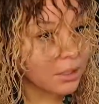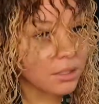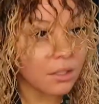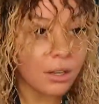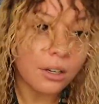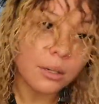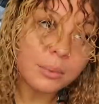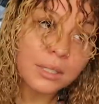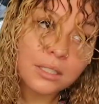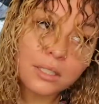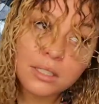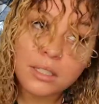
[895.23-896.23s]
Longer
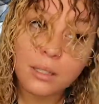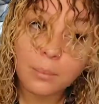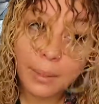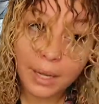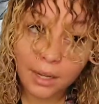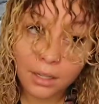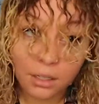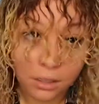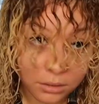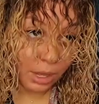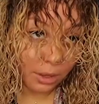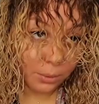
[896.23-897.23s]
pieces in the back.
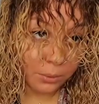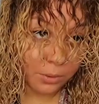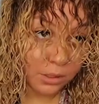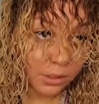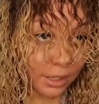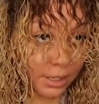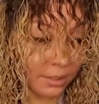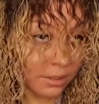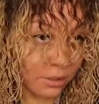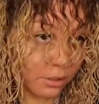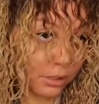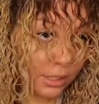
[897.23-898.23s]
Okay, one
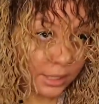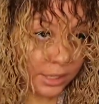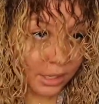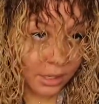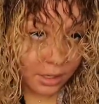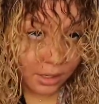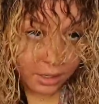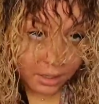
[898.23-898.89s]
last little layer.